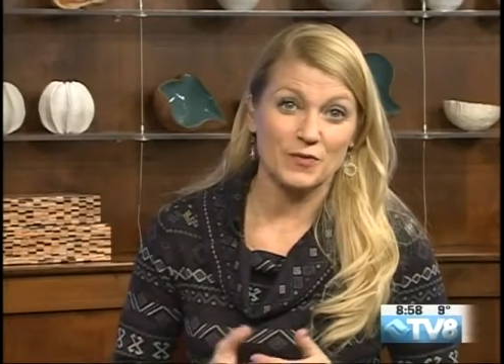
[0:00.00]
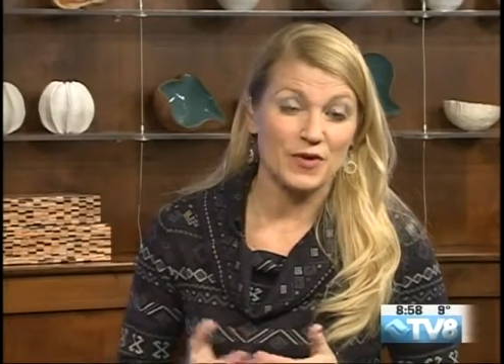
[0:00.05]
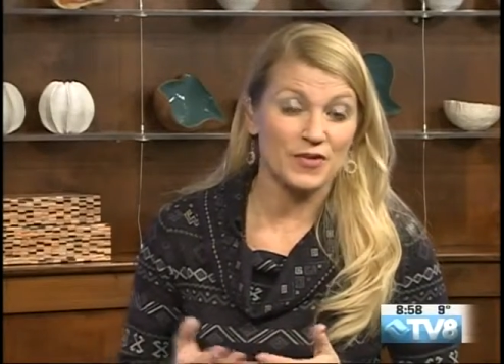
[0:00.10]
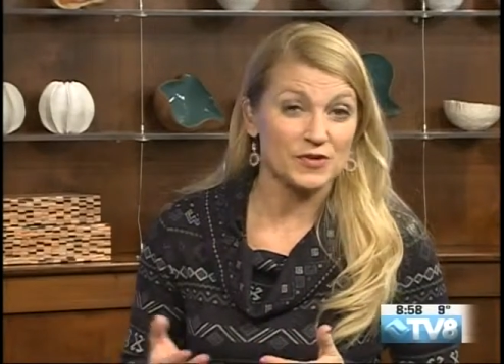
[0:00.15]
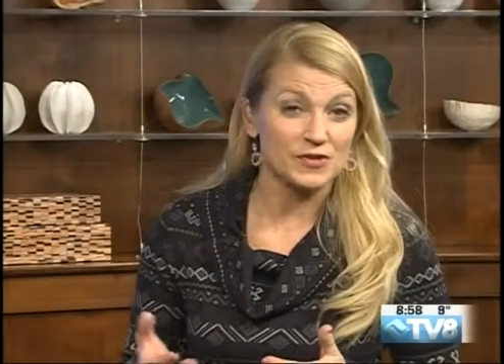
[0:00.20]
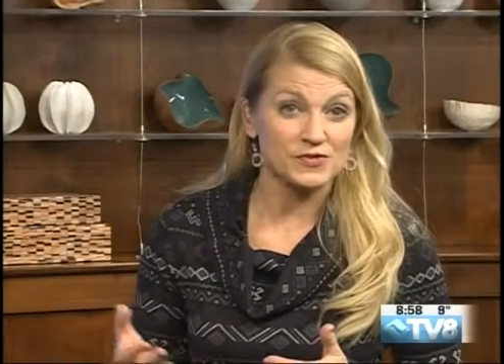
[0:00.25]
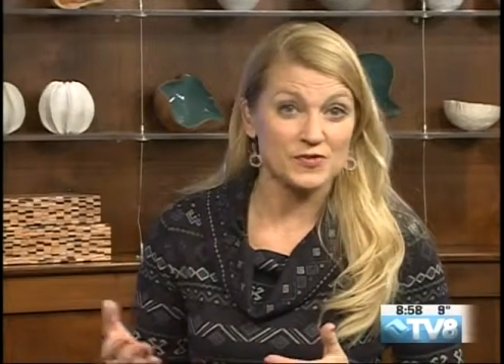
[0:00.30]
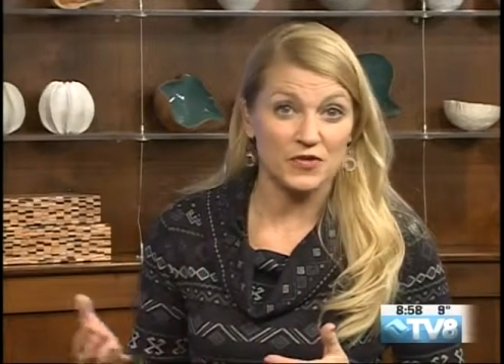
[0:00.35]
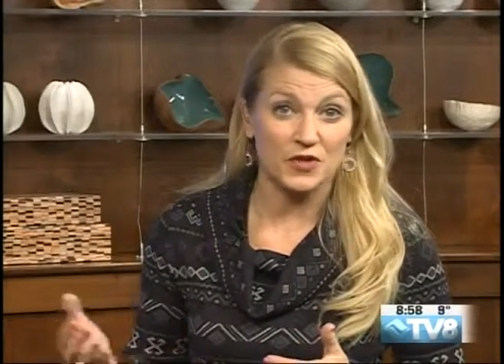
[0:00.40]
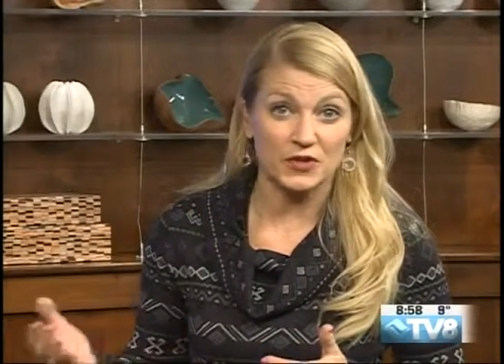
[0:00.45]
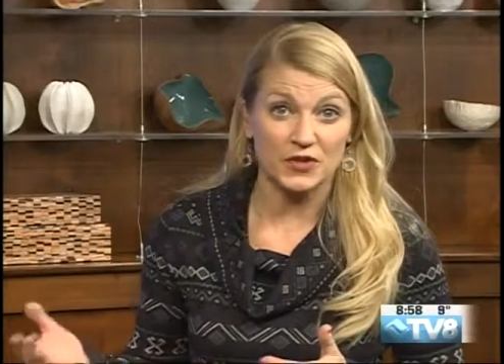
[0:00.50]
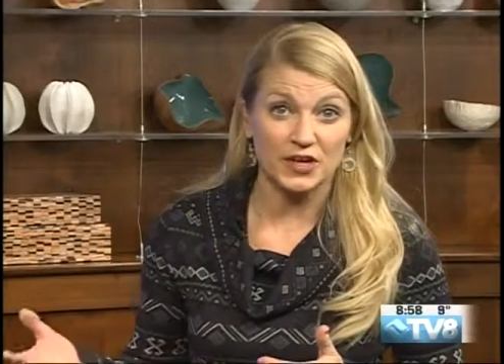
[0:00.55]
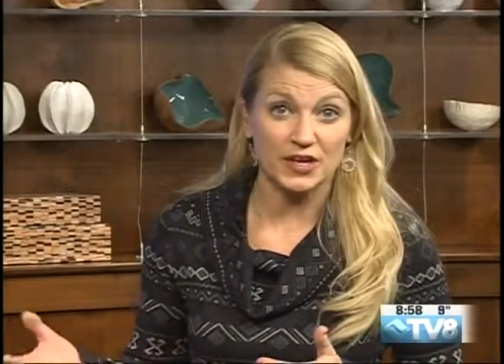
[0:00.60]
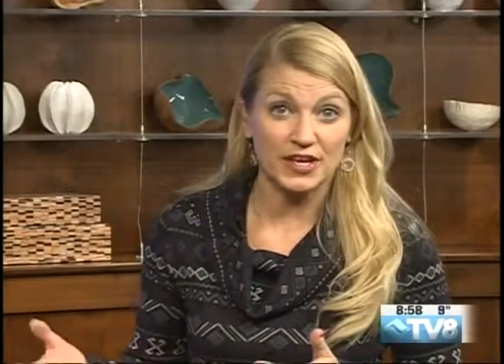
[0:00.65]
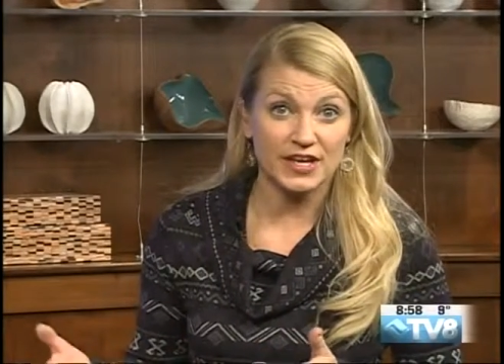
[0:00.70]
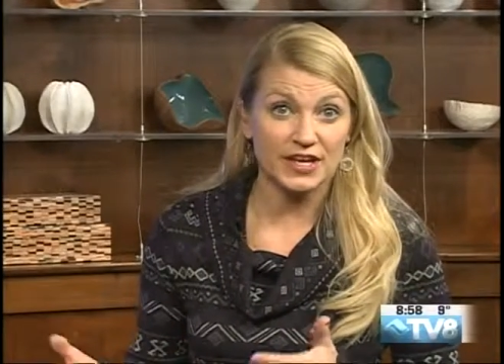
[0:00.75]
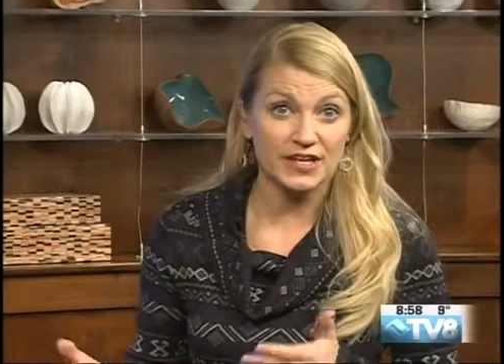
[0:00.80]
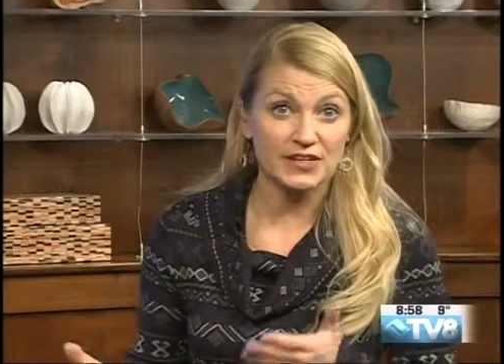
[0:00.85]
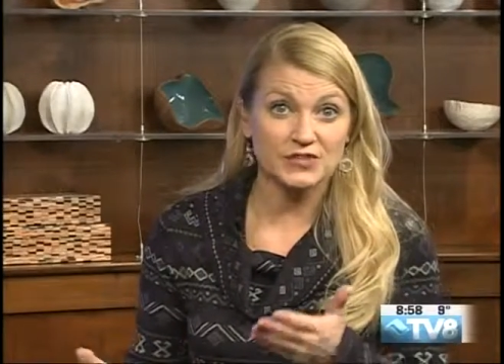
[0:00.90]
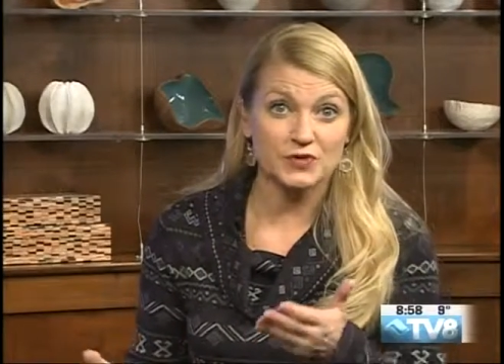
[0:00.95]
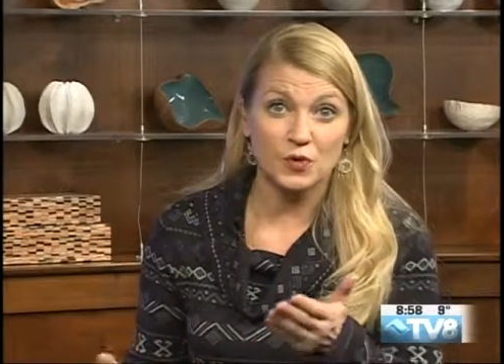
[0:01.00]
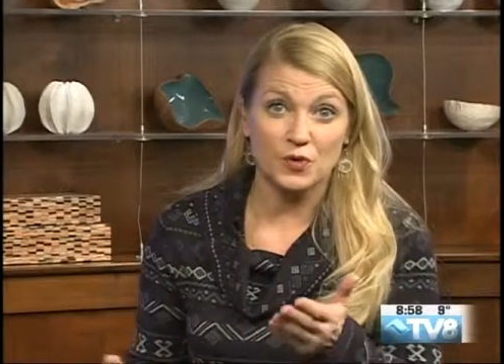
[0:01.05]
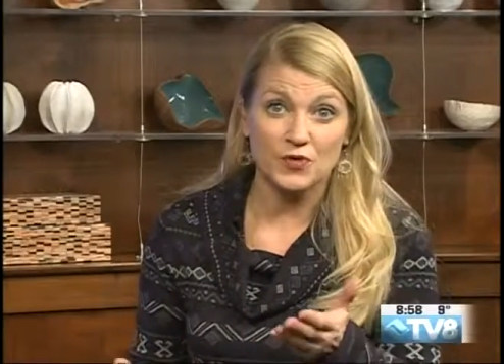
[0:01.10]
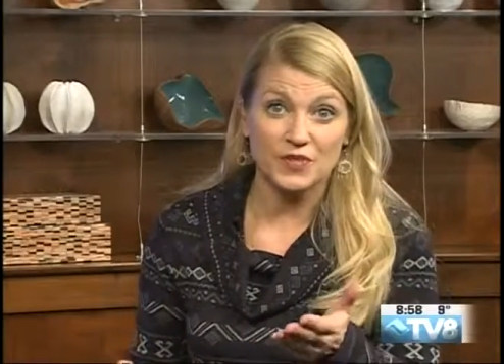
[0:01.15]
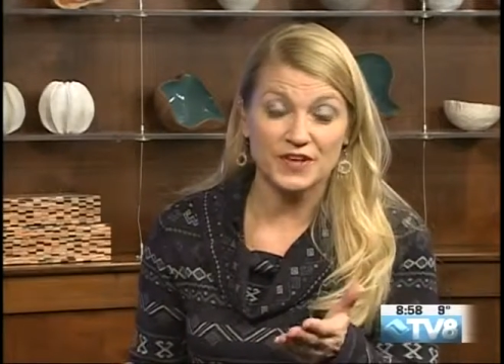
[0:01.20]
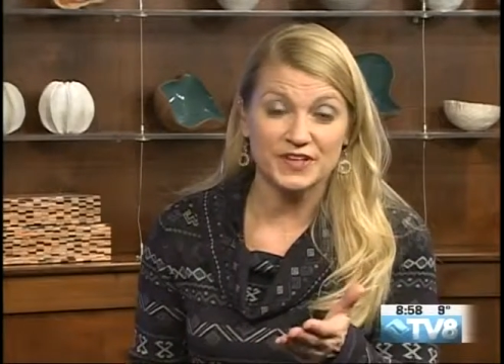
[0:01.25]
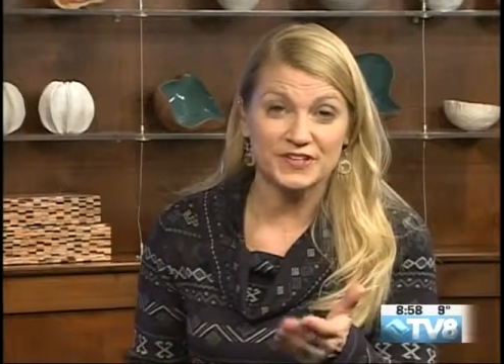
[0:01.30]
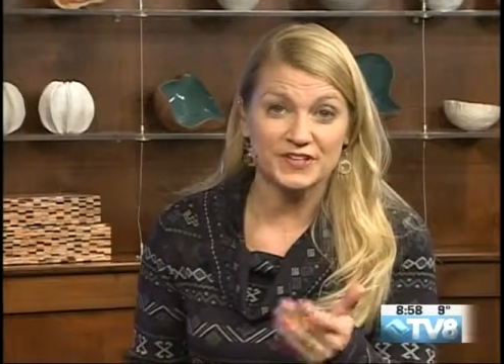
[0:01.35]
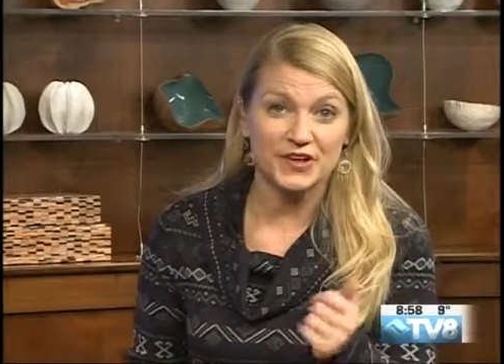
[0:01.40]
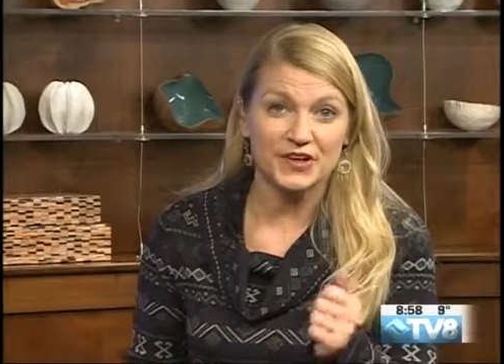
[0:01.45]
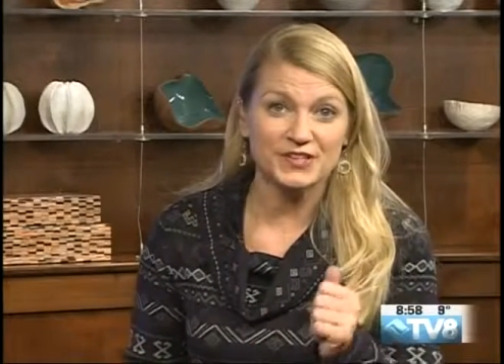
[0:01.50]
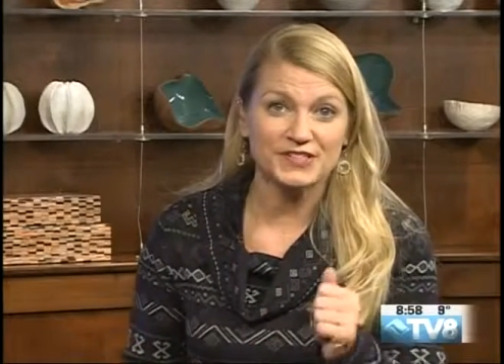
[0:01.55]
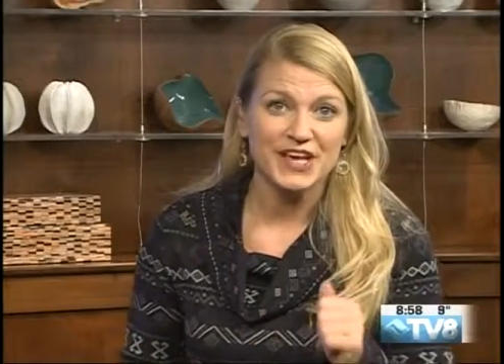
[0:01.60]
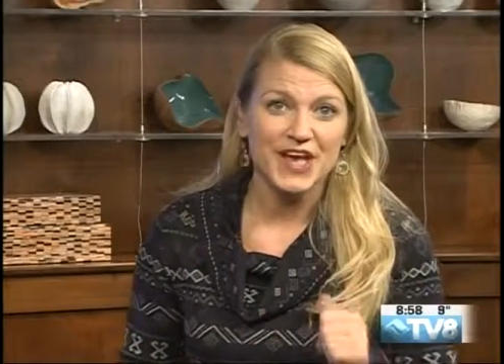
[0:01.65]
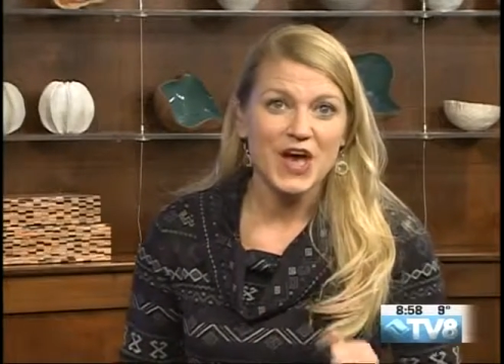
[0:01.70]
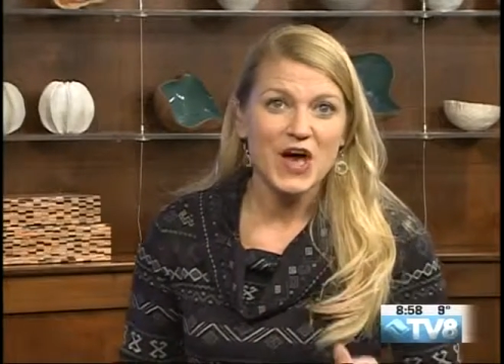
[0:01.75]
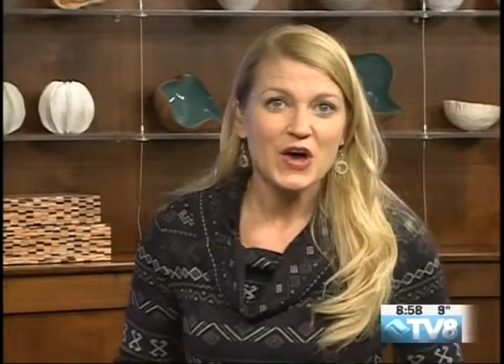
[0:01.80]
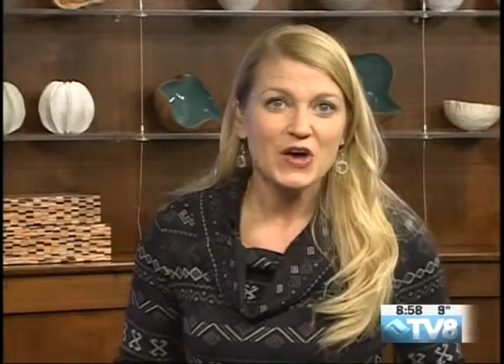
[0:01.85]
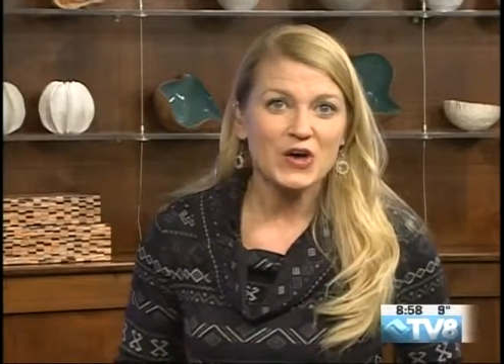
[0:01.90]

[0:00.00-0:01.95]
whether it's for the little kids or the adults.